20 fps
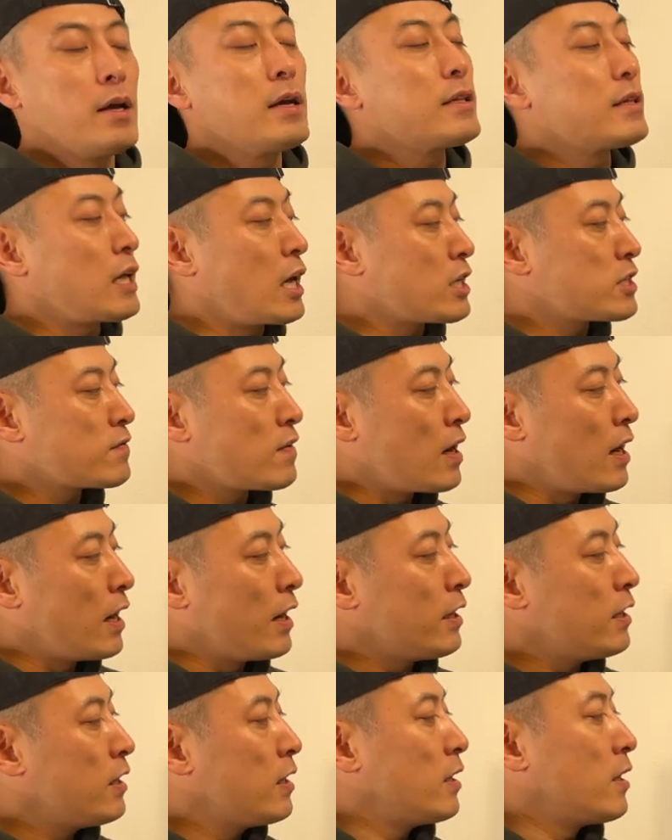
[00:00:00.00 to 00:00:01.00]
That is
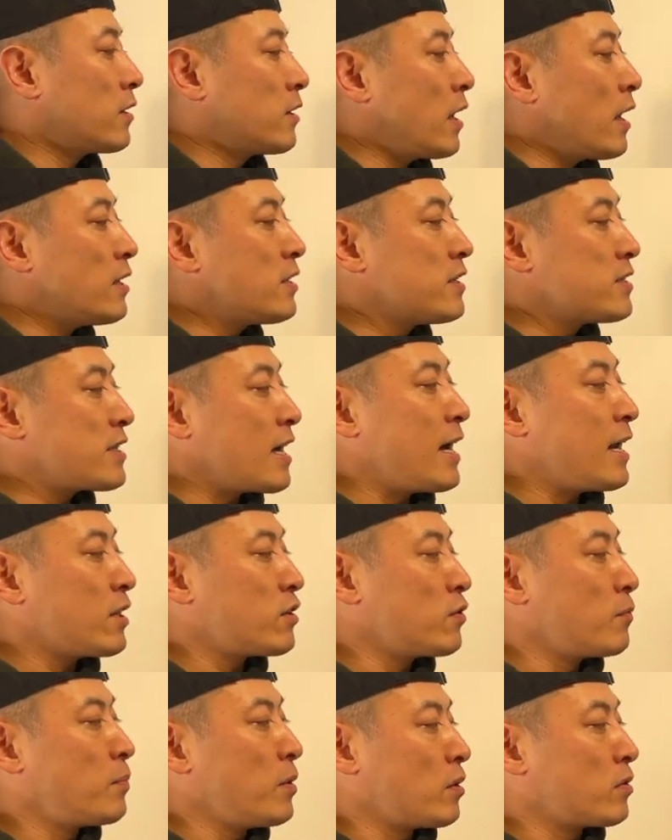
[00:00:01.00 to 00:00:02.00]
why they
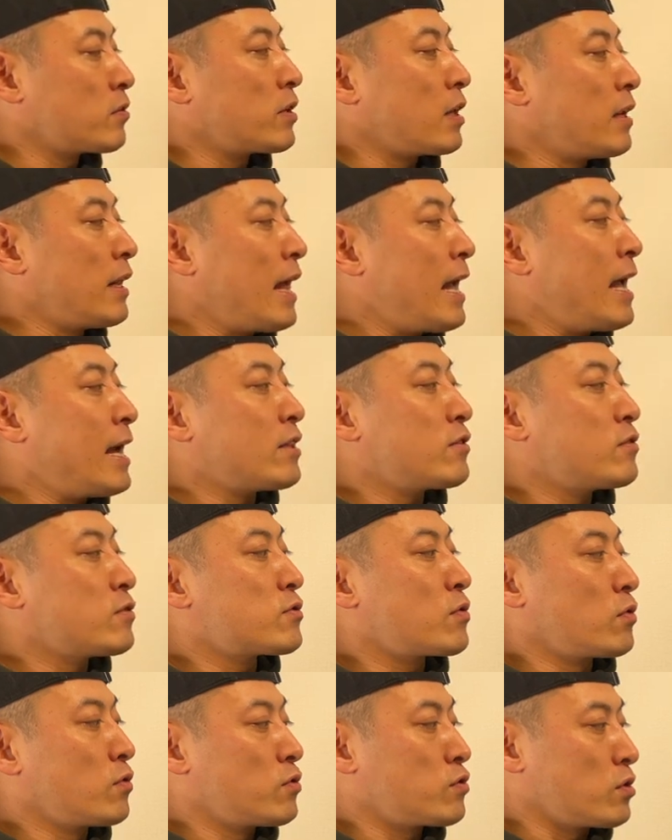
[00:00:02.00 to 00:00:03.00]
decided to build the layer 2
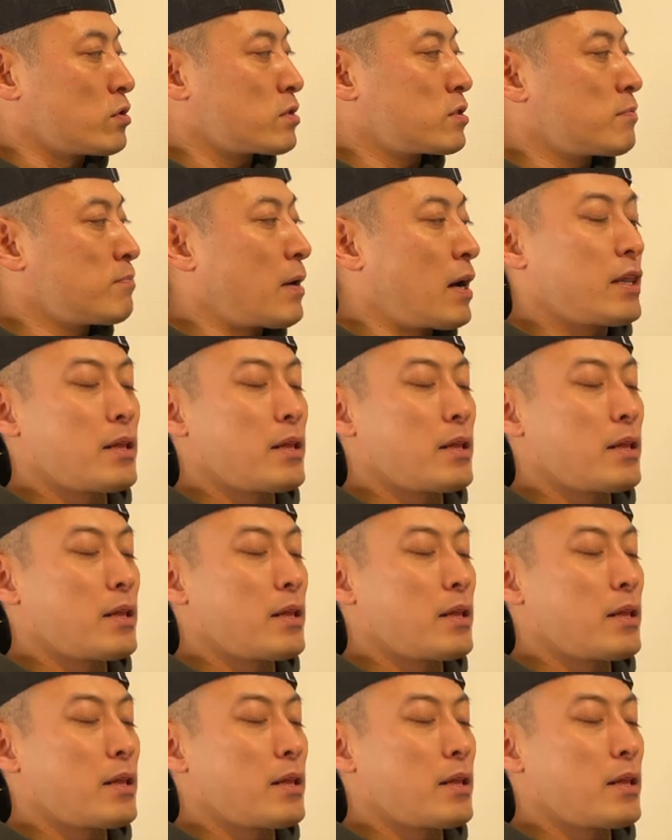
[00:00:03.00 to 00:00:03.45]
solutions by